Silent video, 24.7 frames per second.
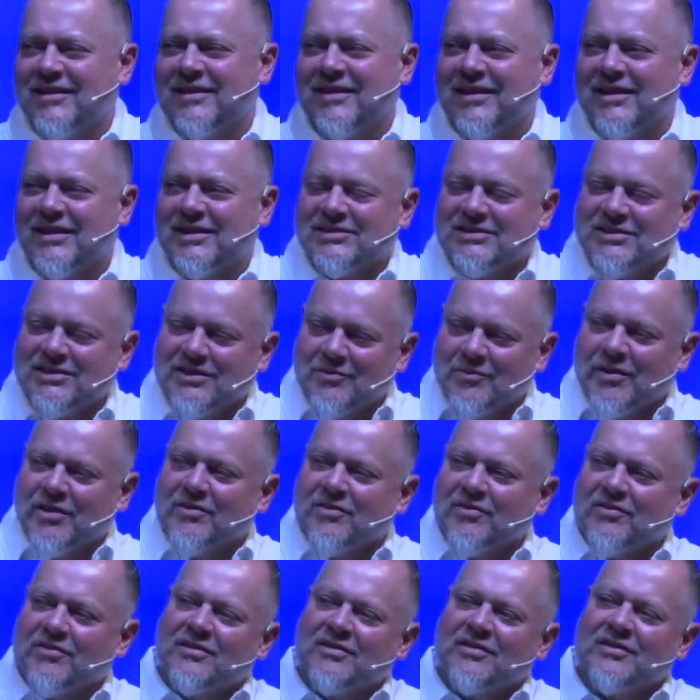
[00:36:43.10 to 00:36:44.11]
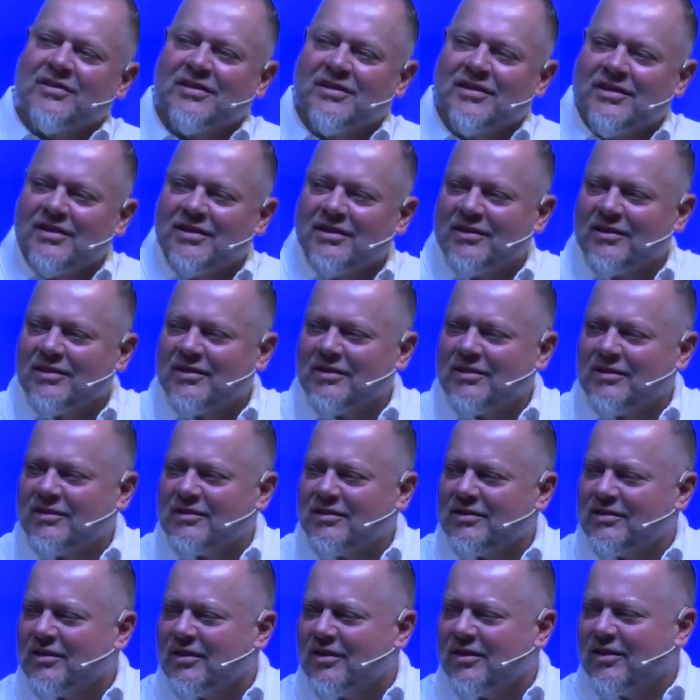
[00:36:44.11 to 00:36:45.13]
That's amen.
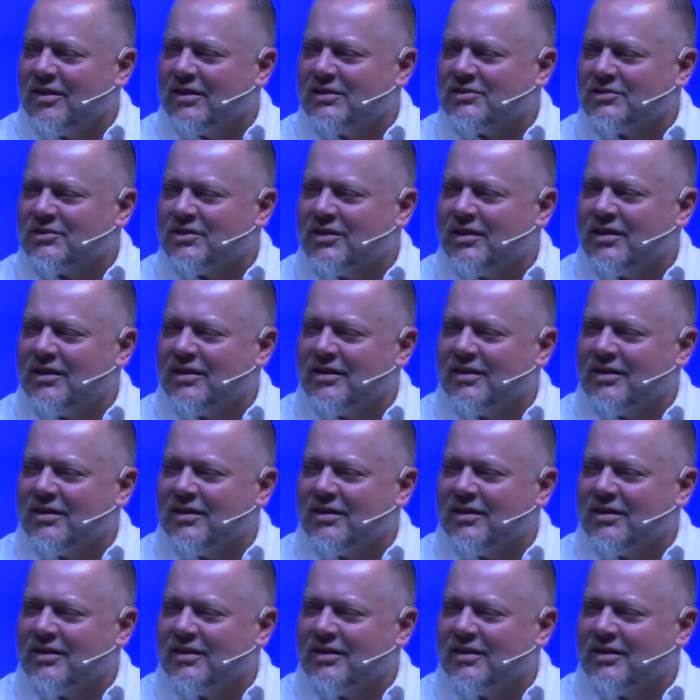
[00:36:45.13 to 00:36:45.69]
Oh, that's great.